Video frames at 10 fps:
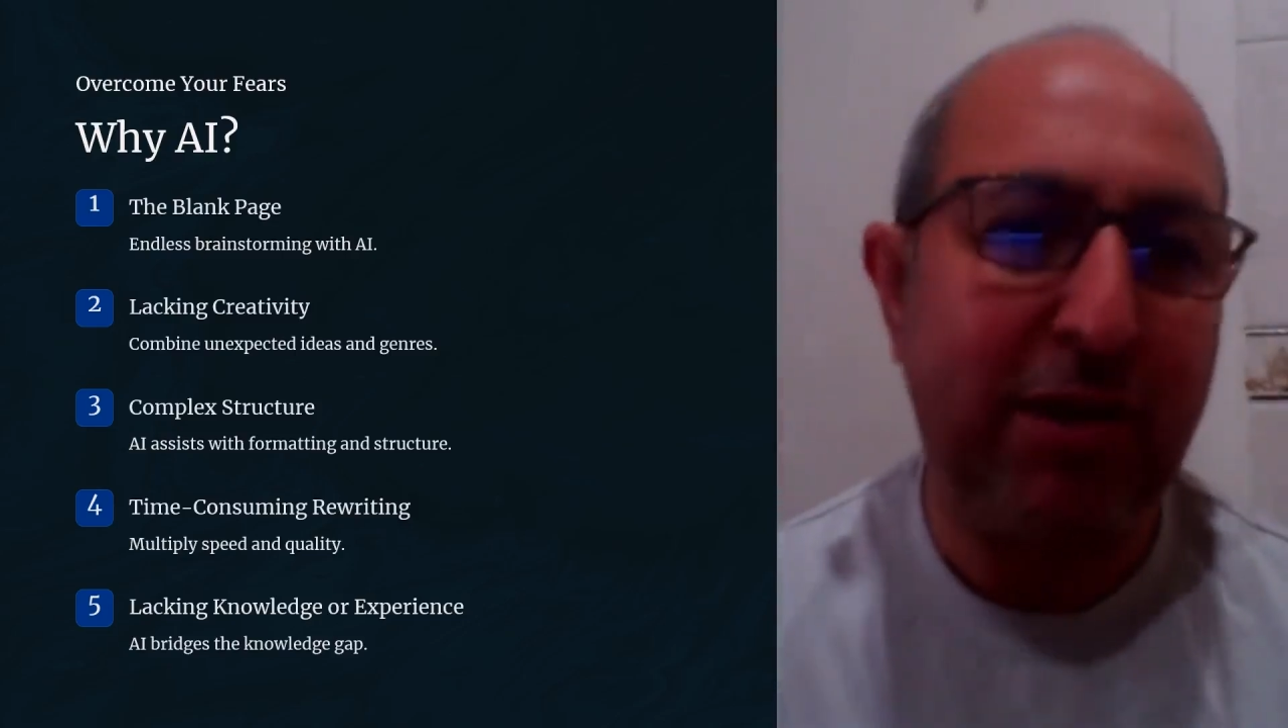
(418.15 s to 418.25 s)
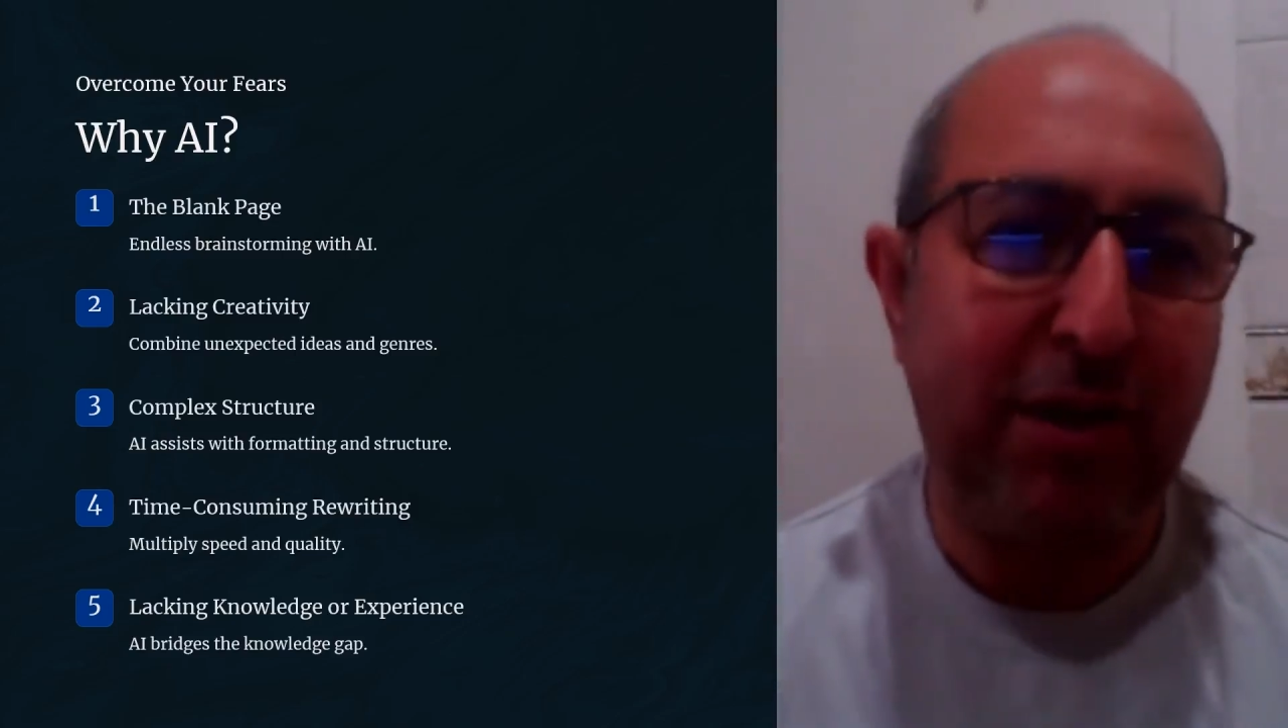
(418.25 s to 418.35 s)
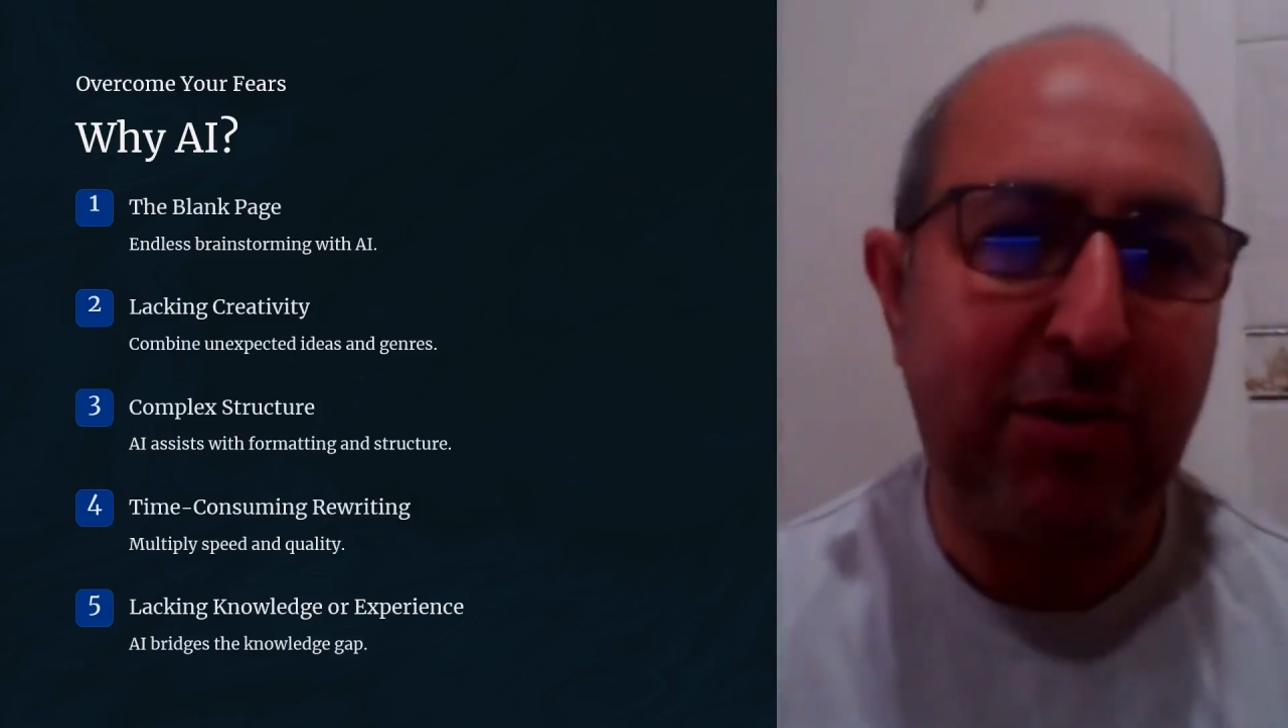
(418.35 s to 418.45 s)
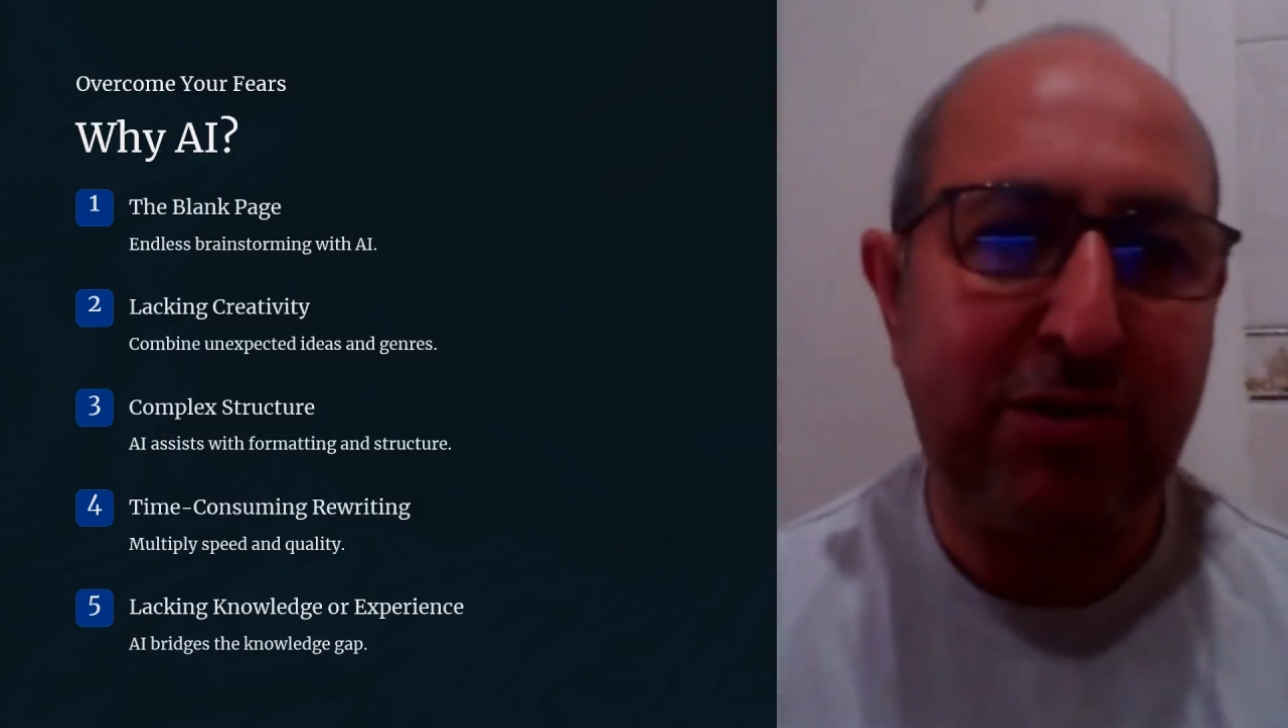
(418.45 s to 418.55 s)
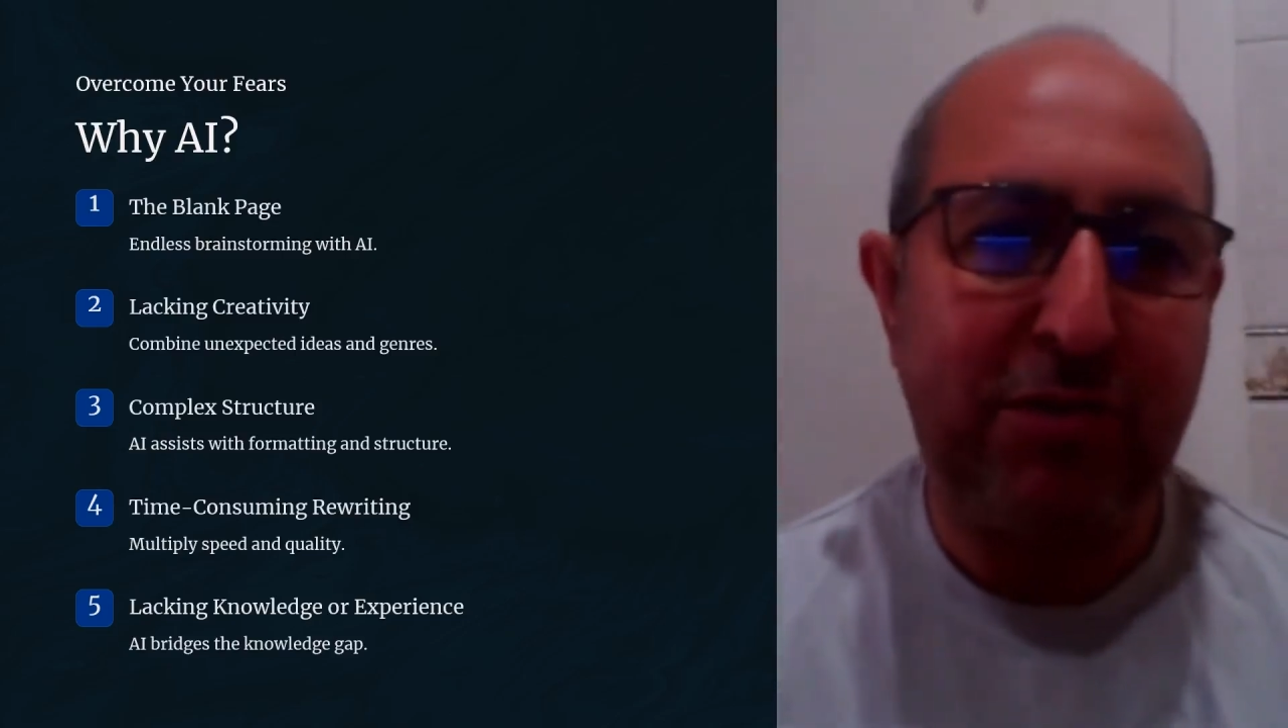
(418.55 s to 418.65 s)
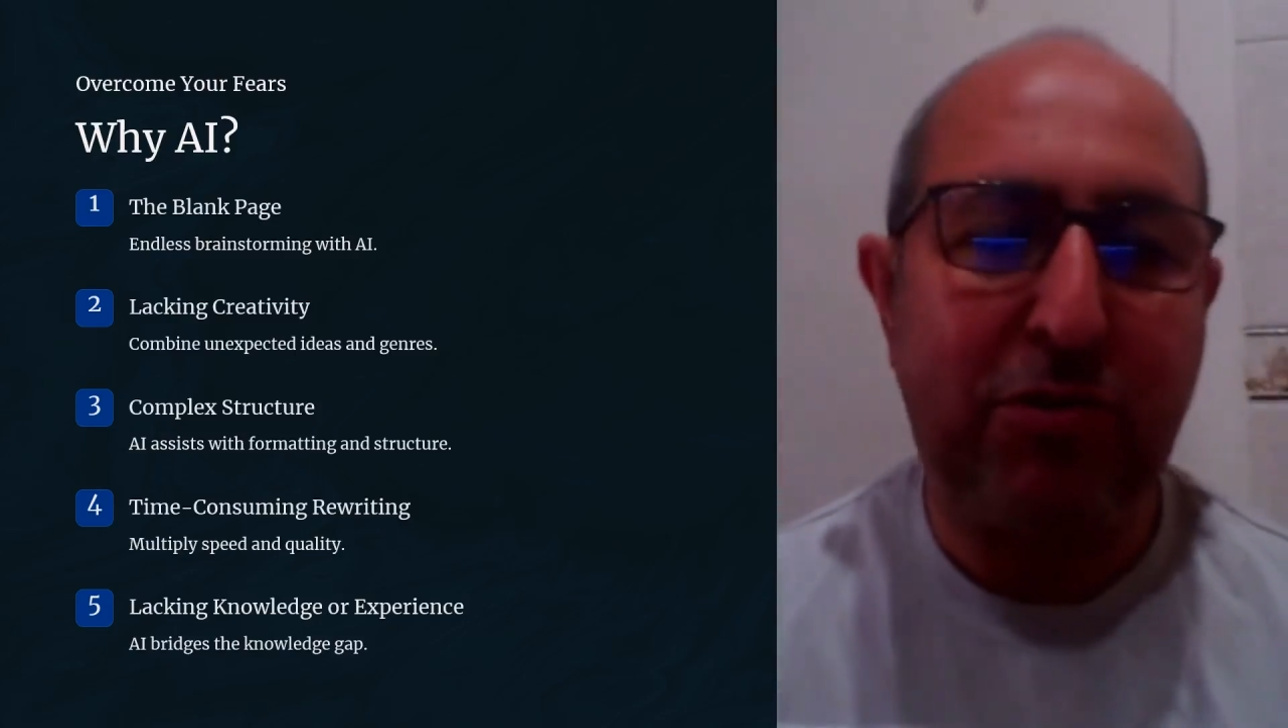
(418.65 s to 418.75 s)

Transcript: narrative